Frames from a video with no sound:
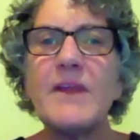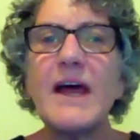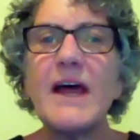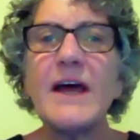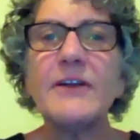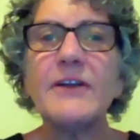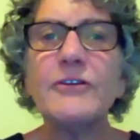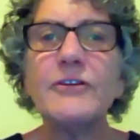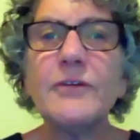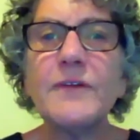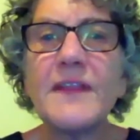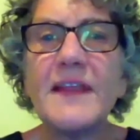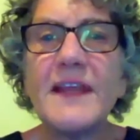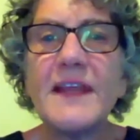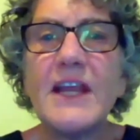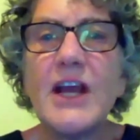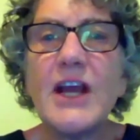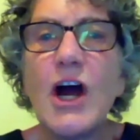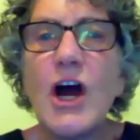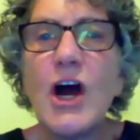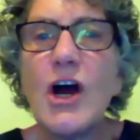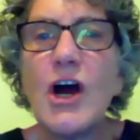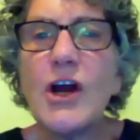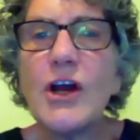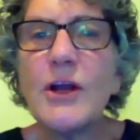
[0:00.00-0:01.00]
under the
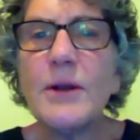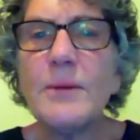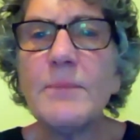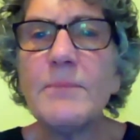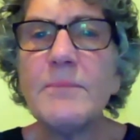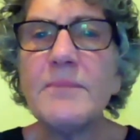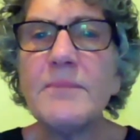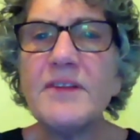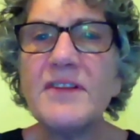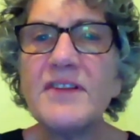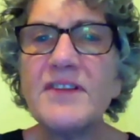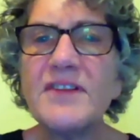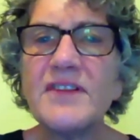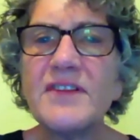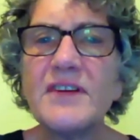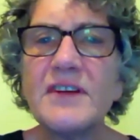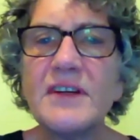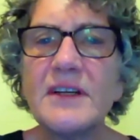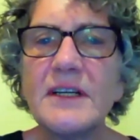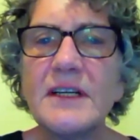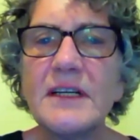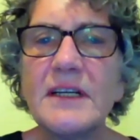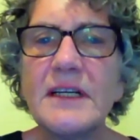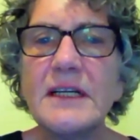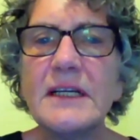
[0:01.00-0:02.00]
arms,
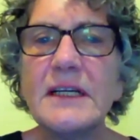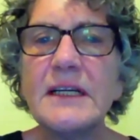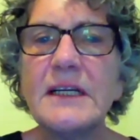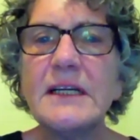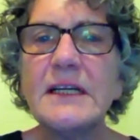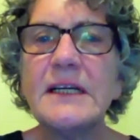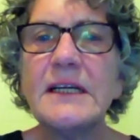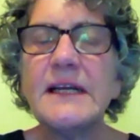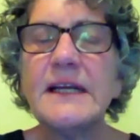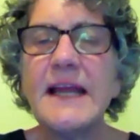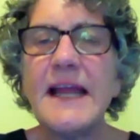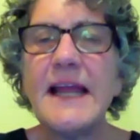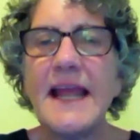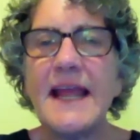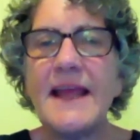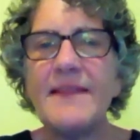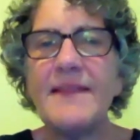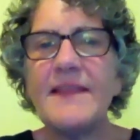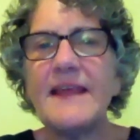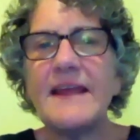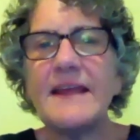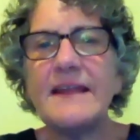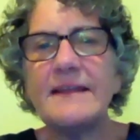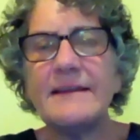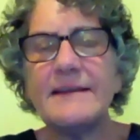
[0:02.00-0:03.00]

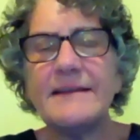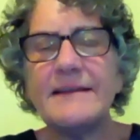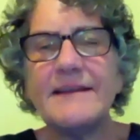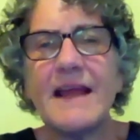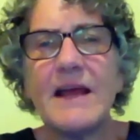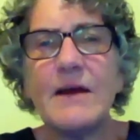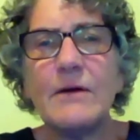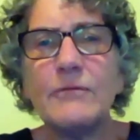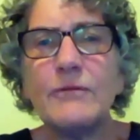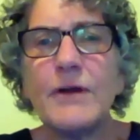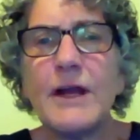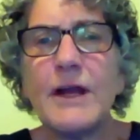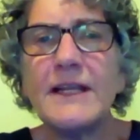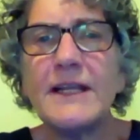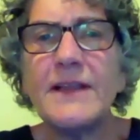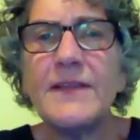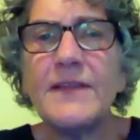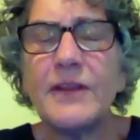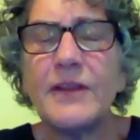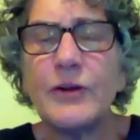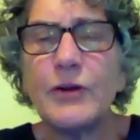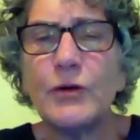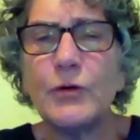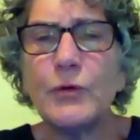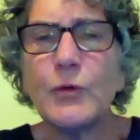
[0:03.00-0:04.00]
and then down right
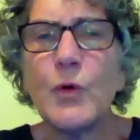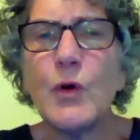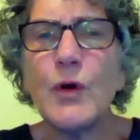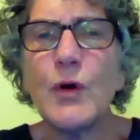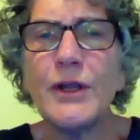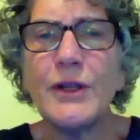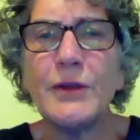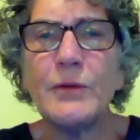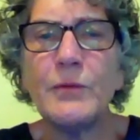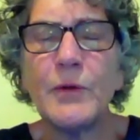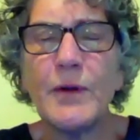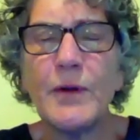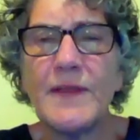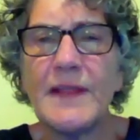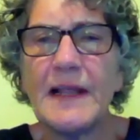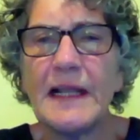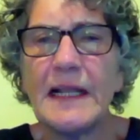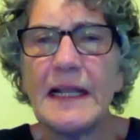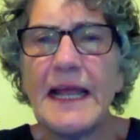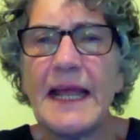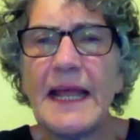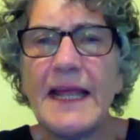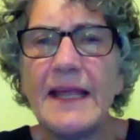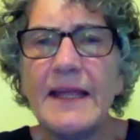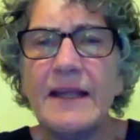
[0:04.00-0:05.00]
at the groin where the
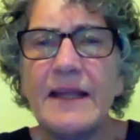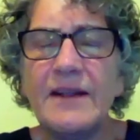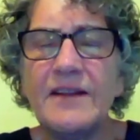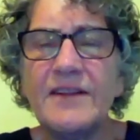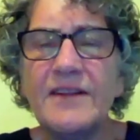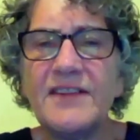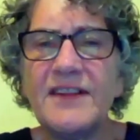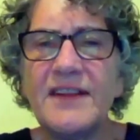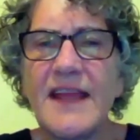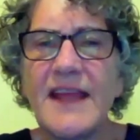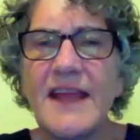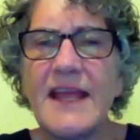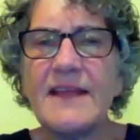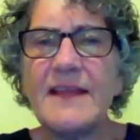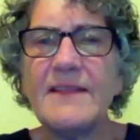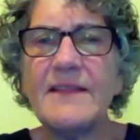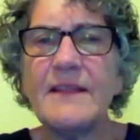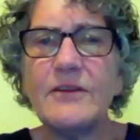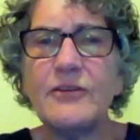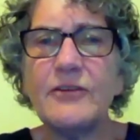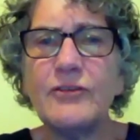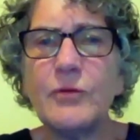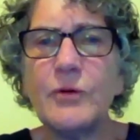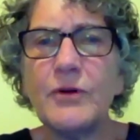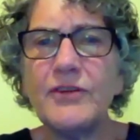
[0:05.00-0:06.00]
legs
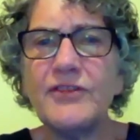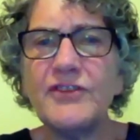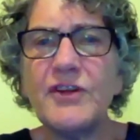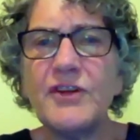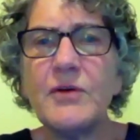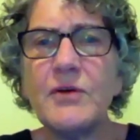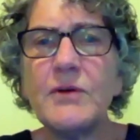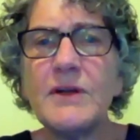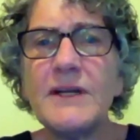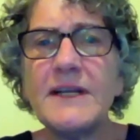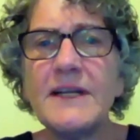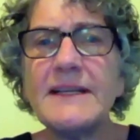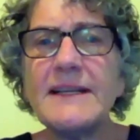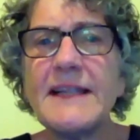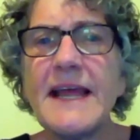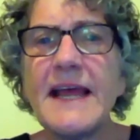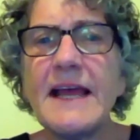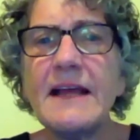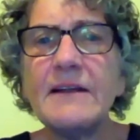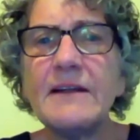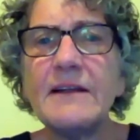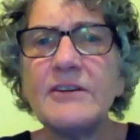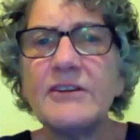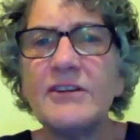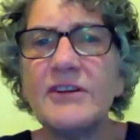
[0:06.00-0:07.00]
and the torso
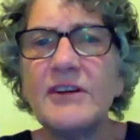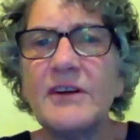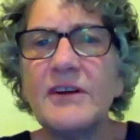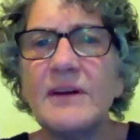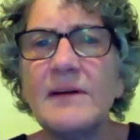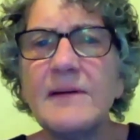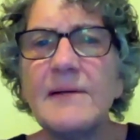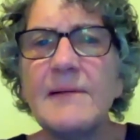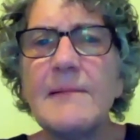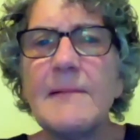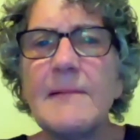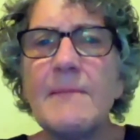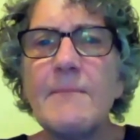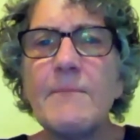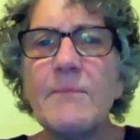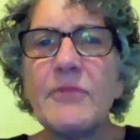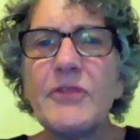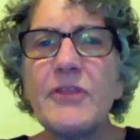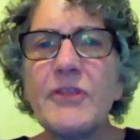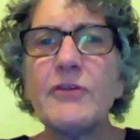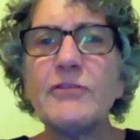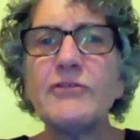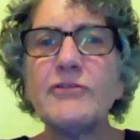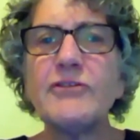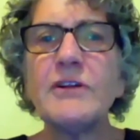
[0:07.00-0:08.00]
connect.
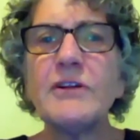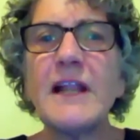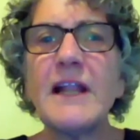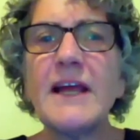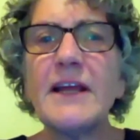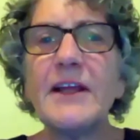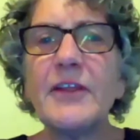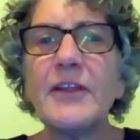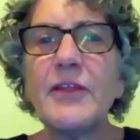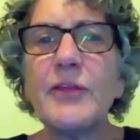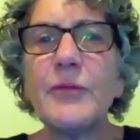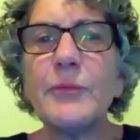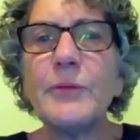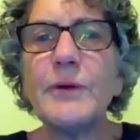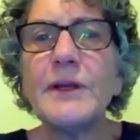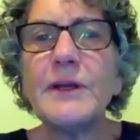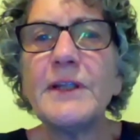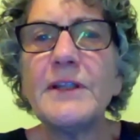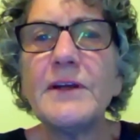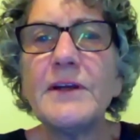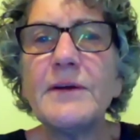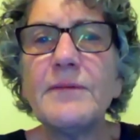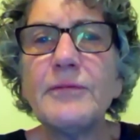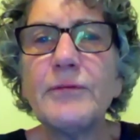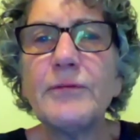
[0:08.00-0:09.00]
Those are like 3
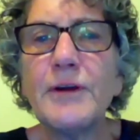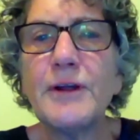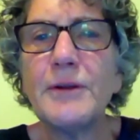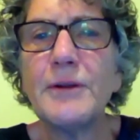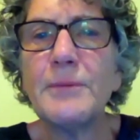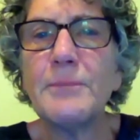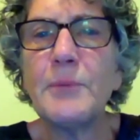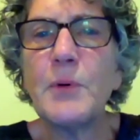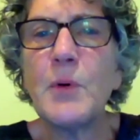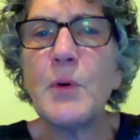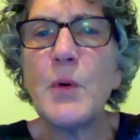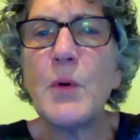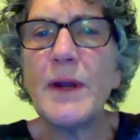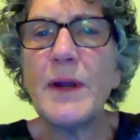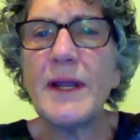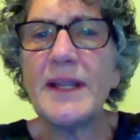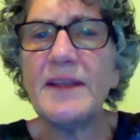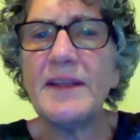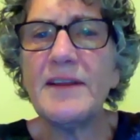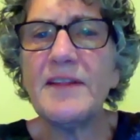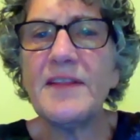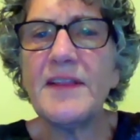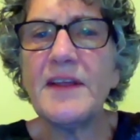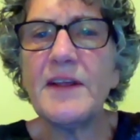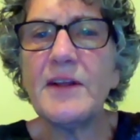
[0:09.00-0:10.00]
different
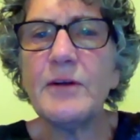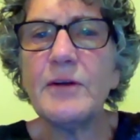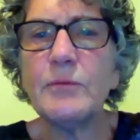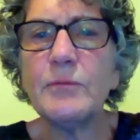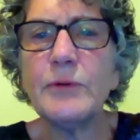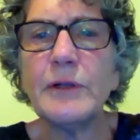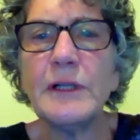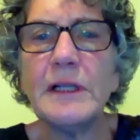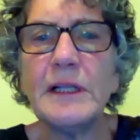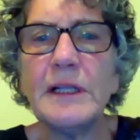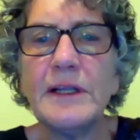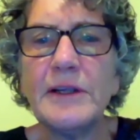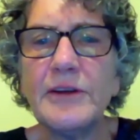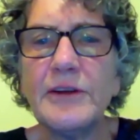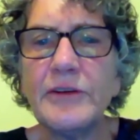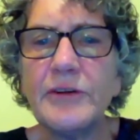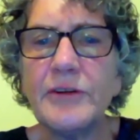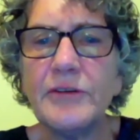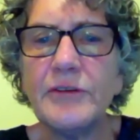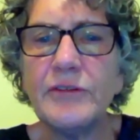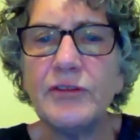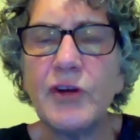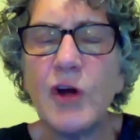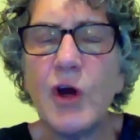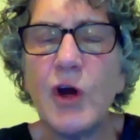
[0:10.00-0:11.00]
points that are really
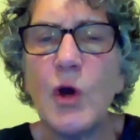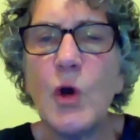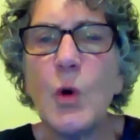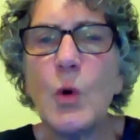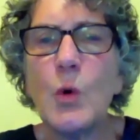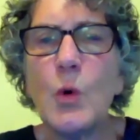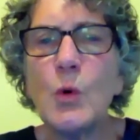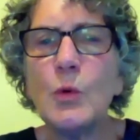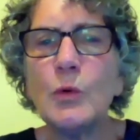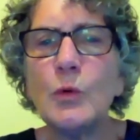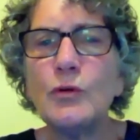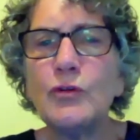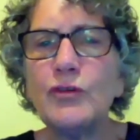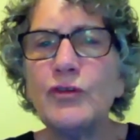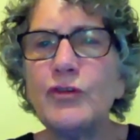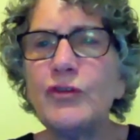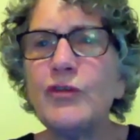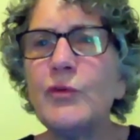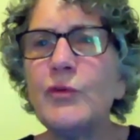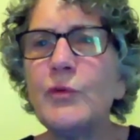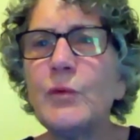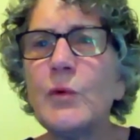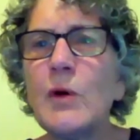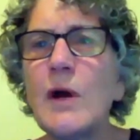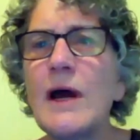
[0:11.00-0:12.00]
good to hold
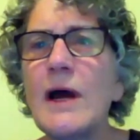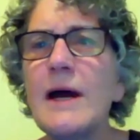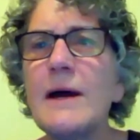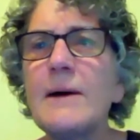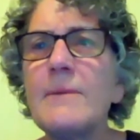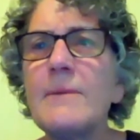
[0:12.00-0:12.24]
to